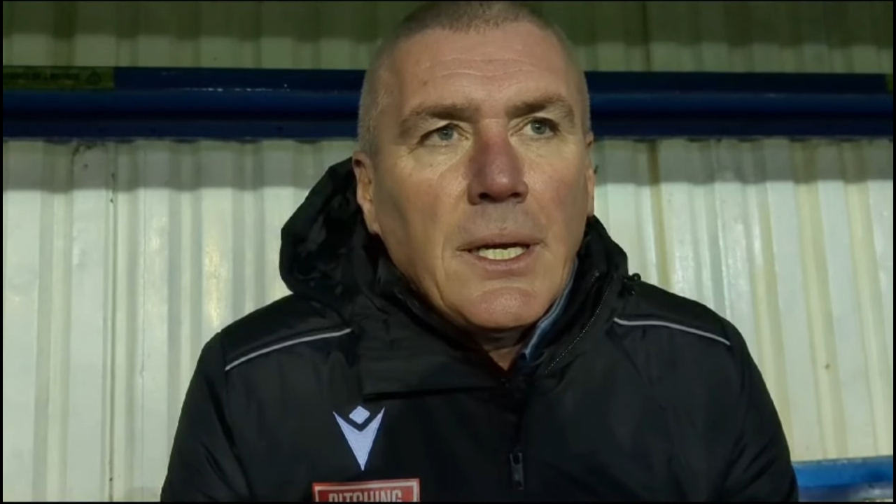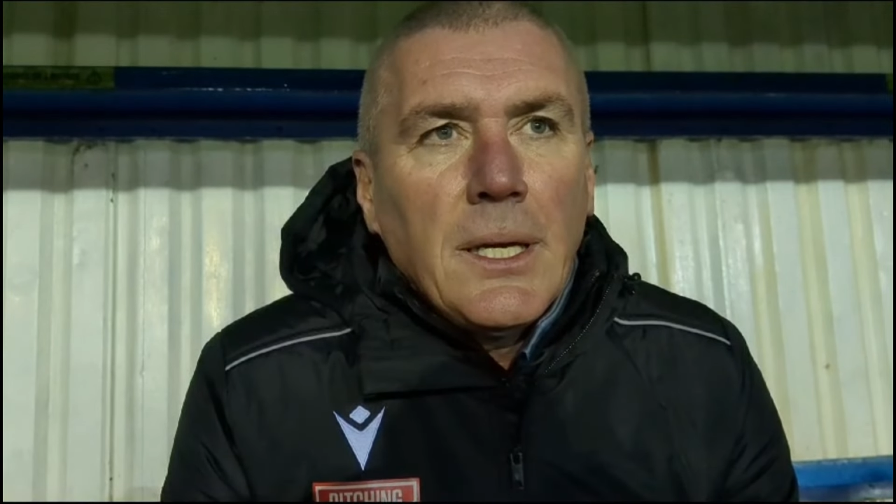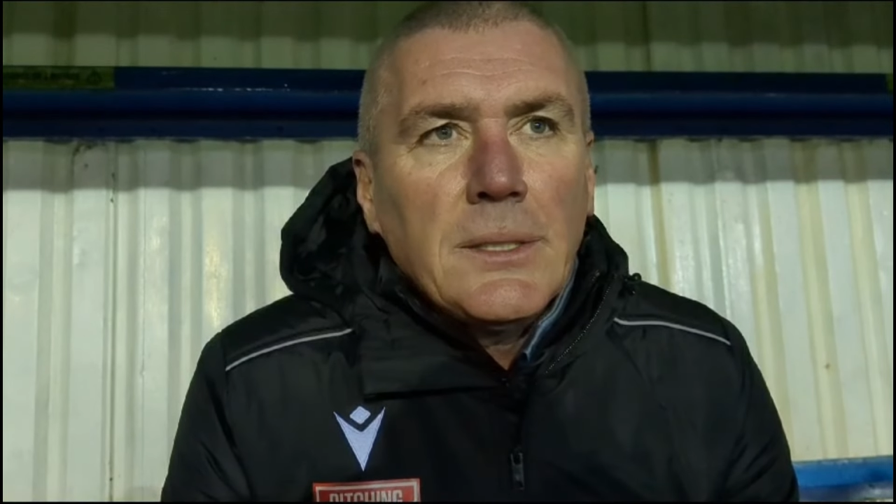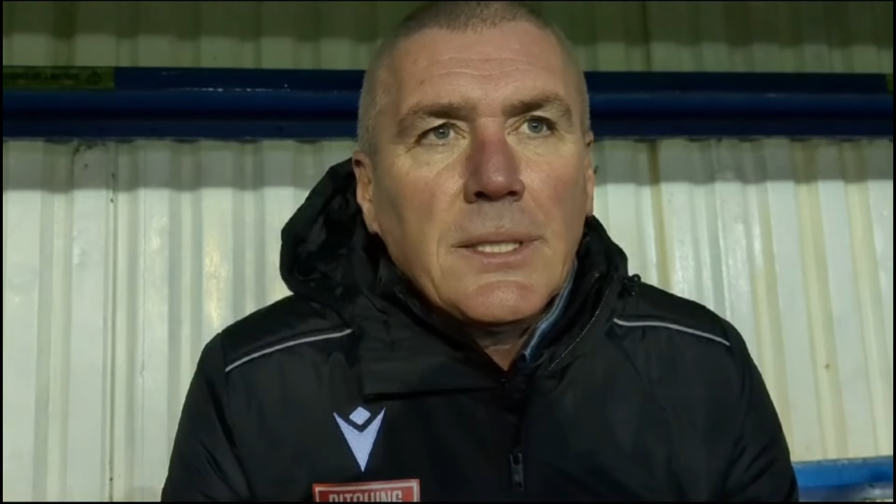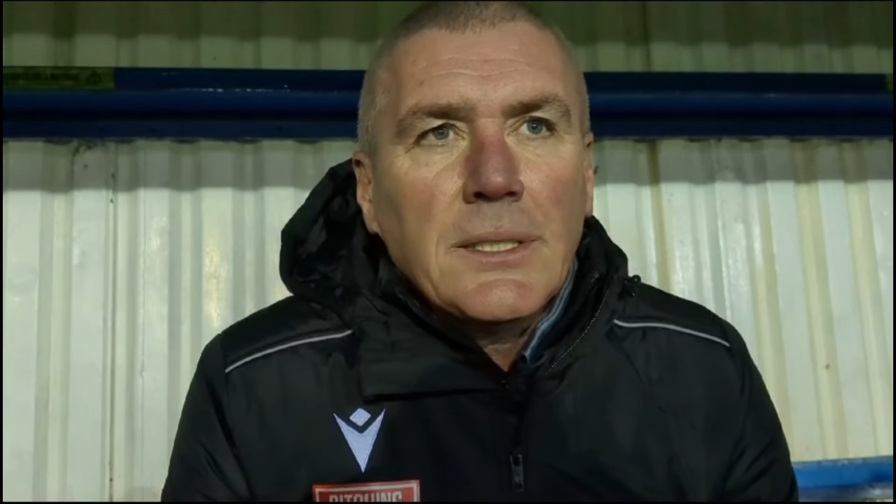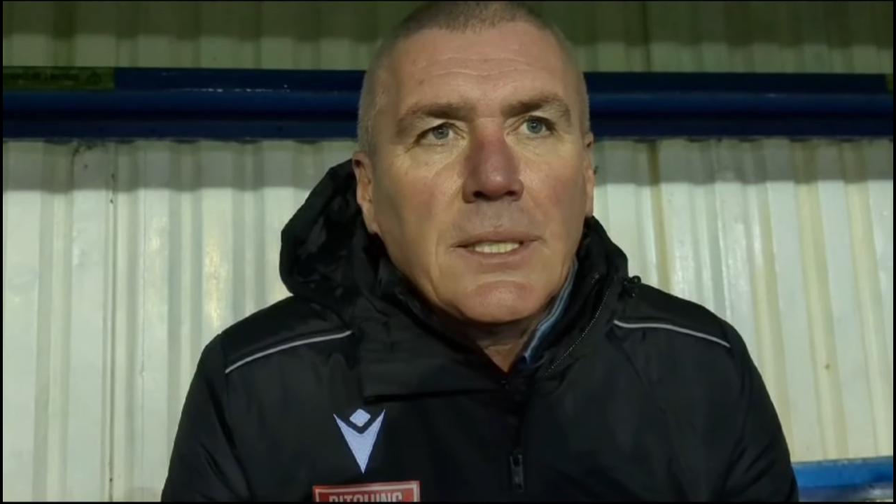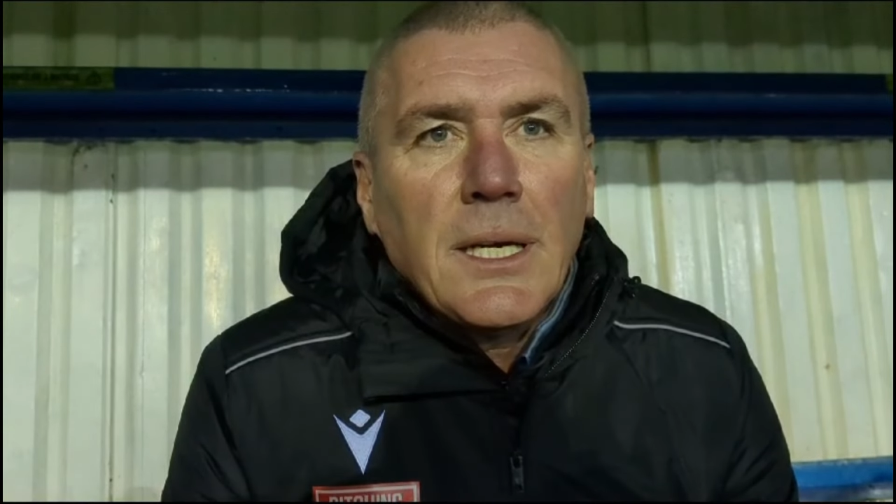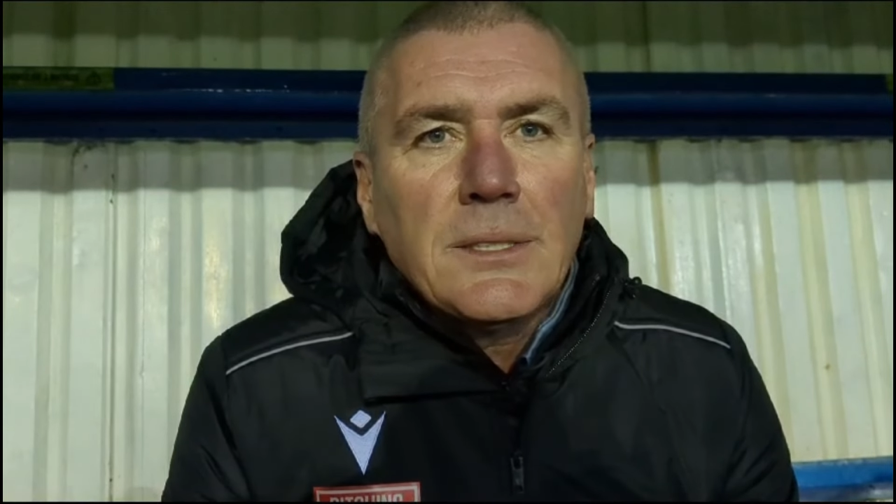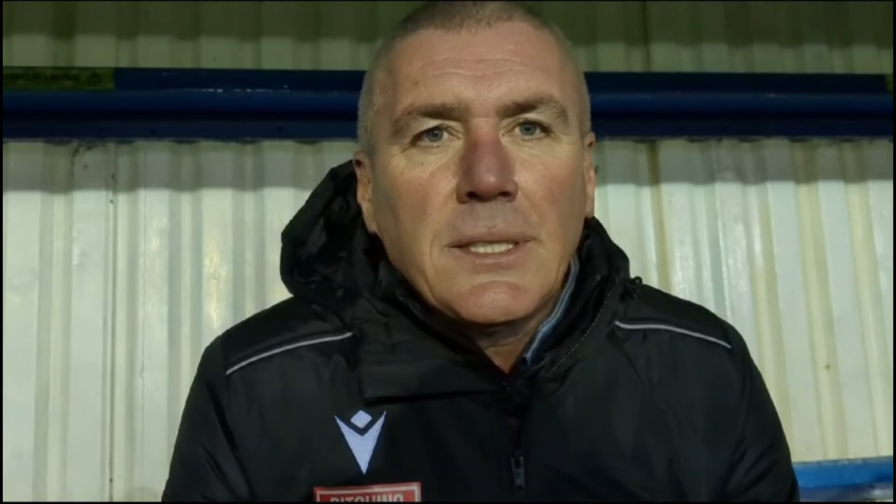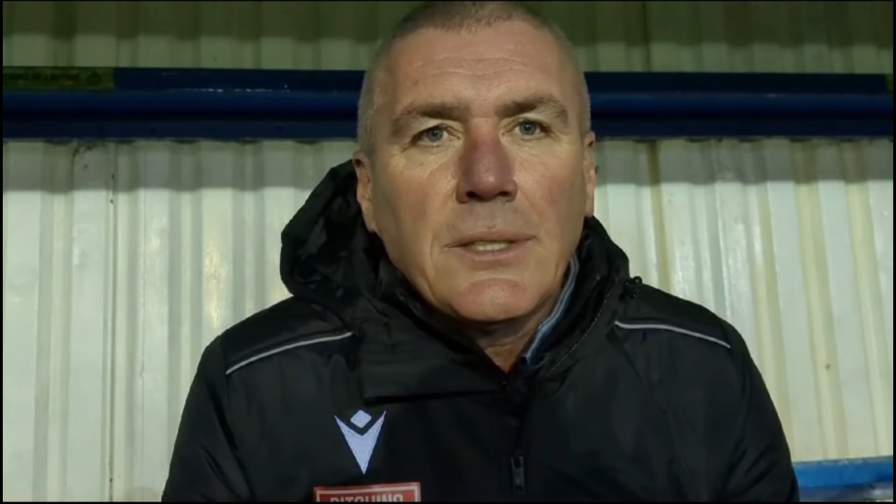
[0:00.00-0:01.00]
it sets
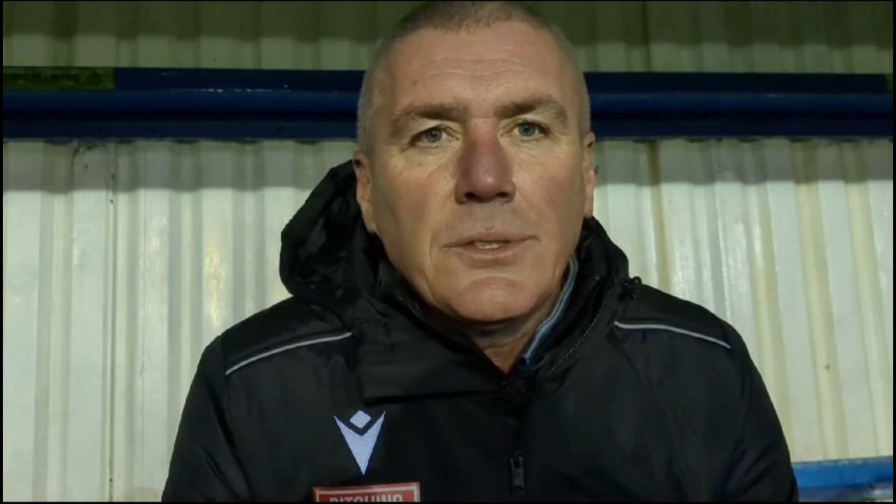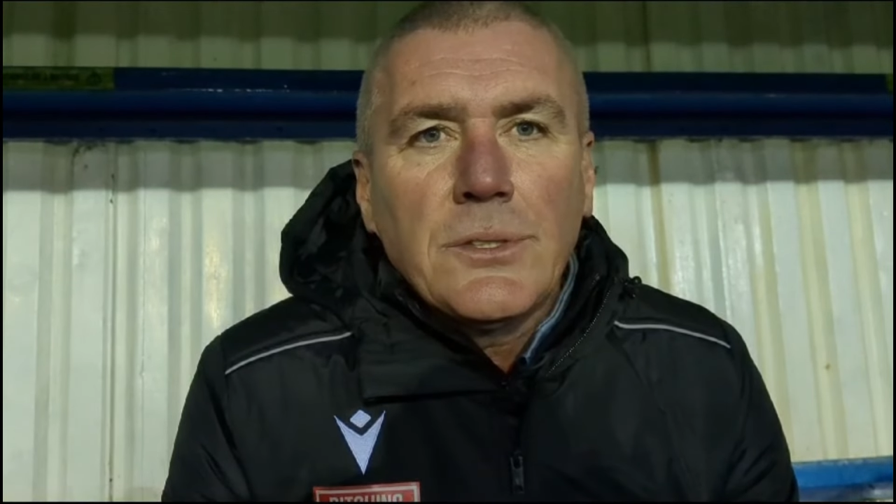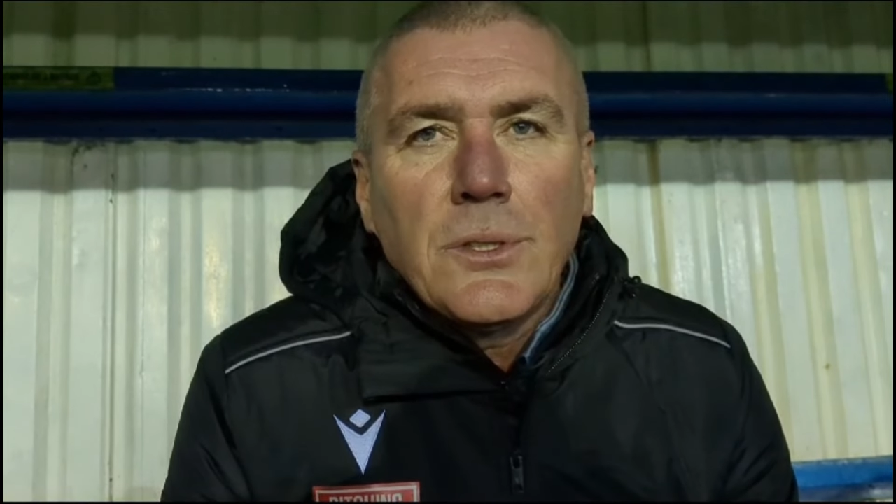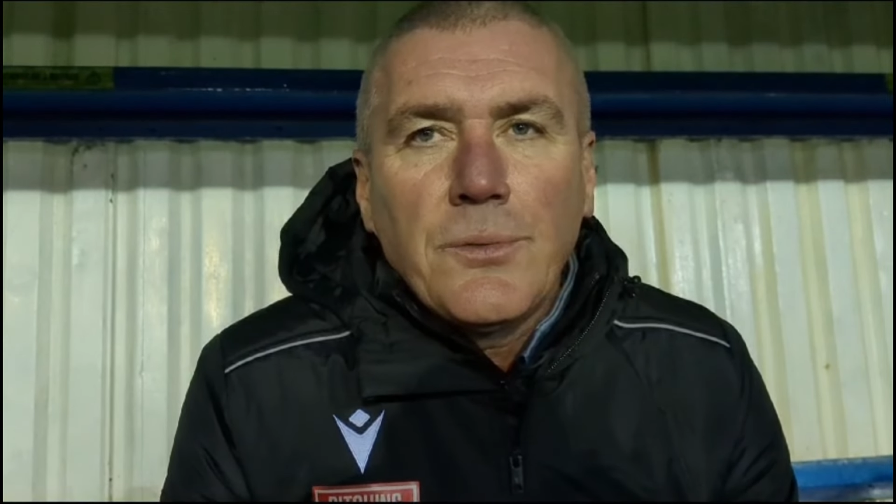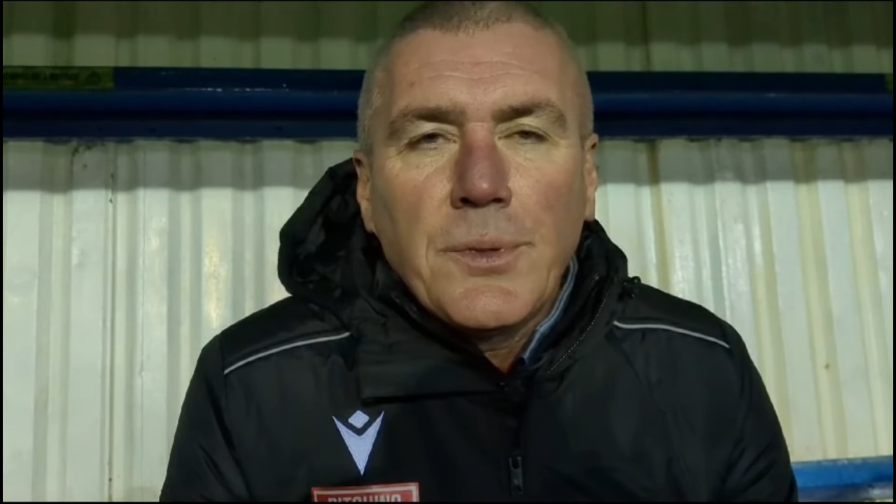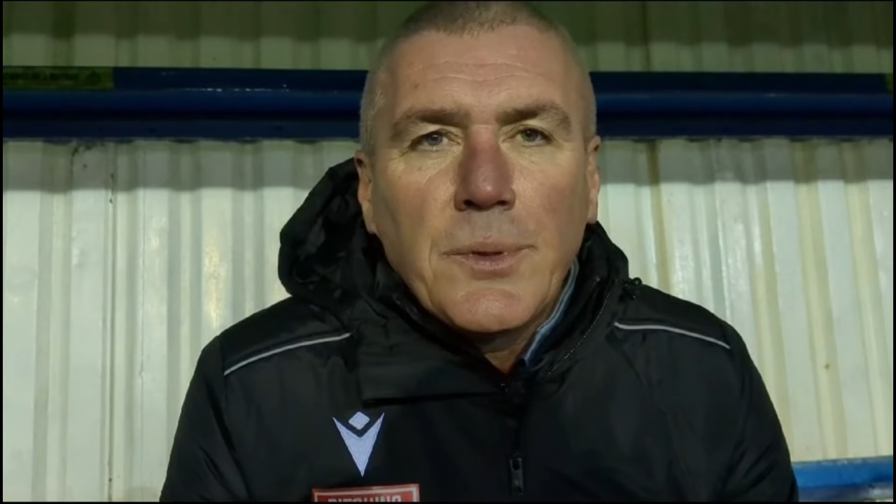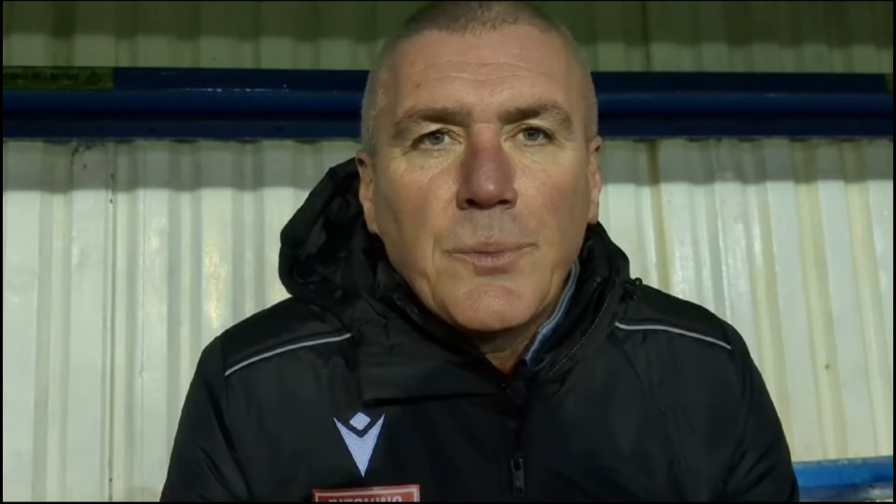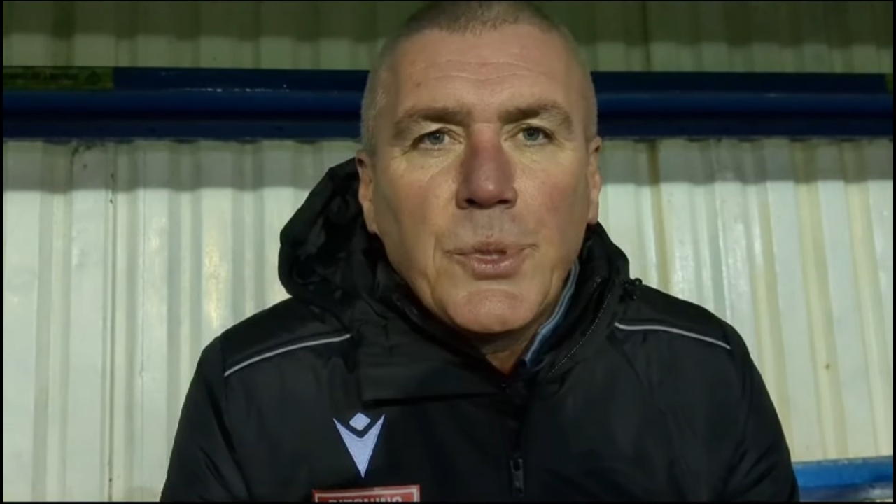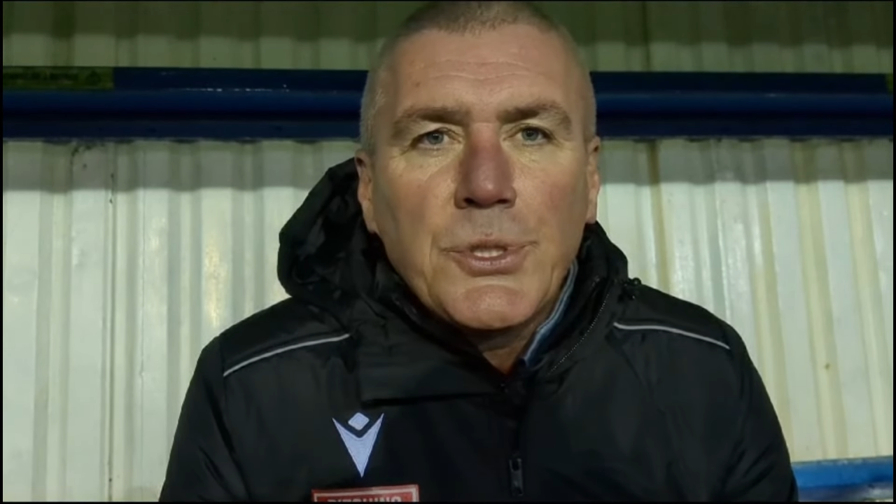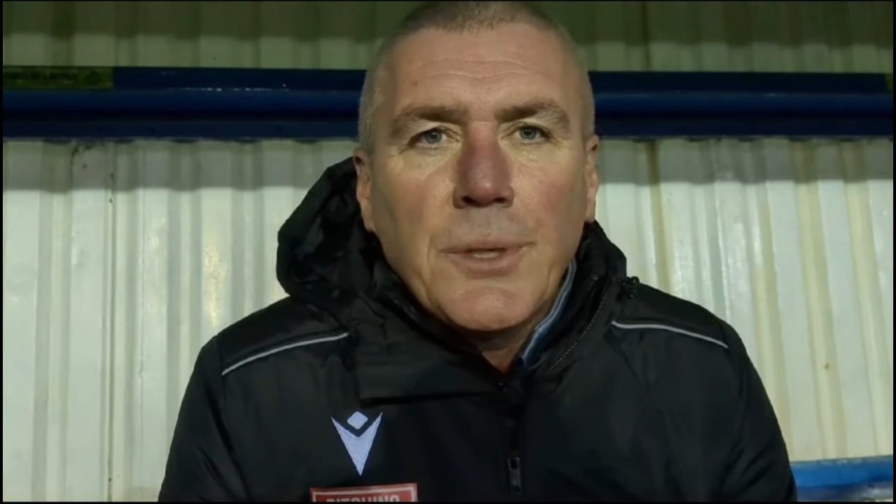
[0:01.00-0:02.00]
our standards and hopefully we
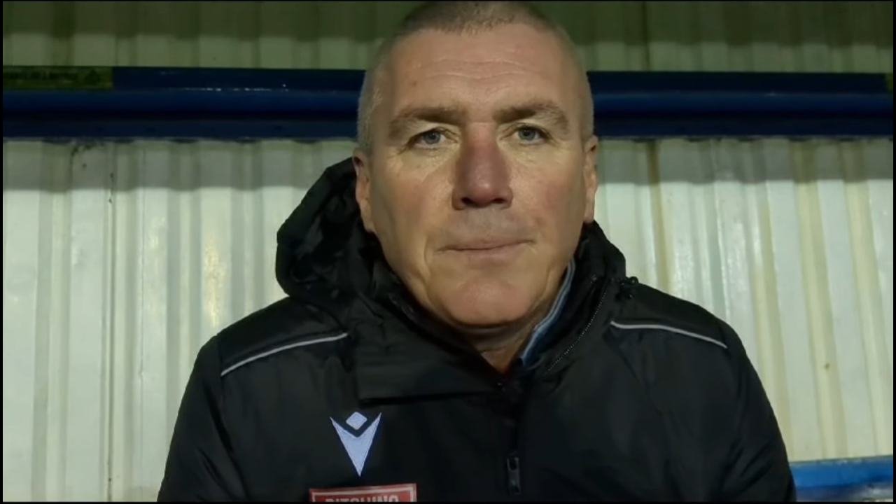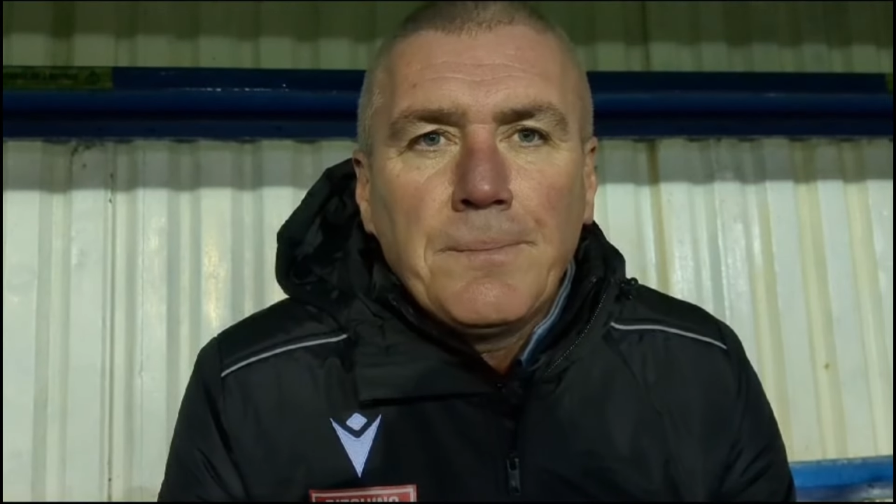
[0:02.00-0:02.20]
can push on.